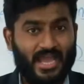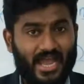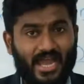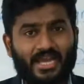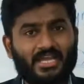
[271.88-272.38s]

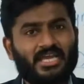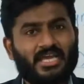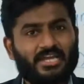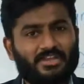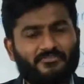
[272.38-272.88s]
And
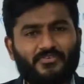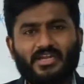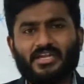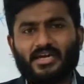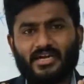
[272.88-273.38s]

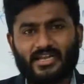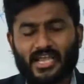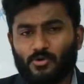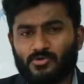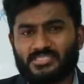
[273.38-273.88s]
different
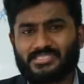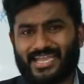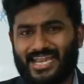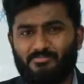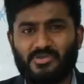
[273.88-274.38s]
rayons
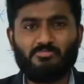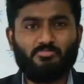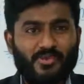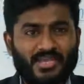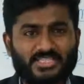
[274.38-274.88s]
can be
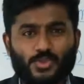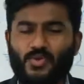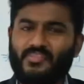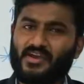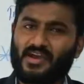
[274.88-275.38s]
mixed
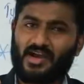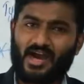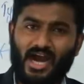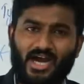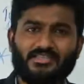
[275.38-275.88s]
with
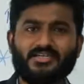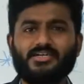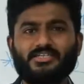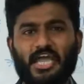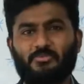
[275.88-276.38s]

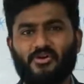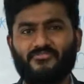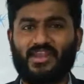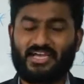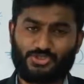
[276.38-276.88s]
other type
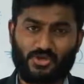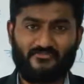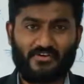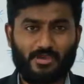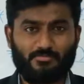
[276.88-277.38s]
of natural
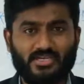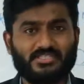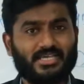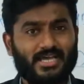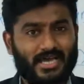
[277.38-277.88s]

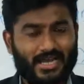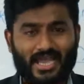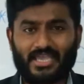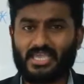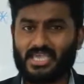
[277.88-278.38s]
fibers,
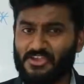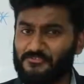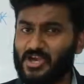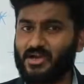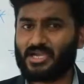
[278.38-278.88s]
like
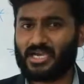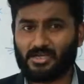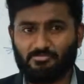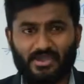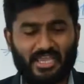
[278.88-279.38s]
if you
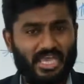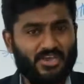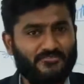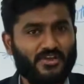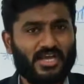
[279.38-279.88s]

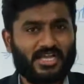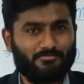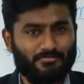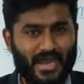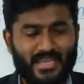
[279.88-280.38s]
are
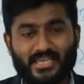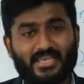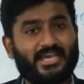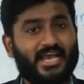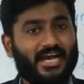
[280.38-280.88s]

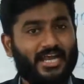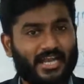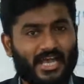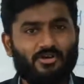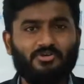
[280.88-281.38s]
combining
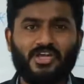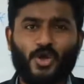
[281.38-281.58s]
rayon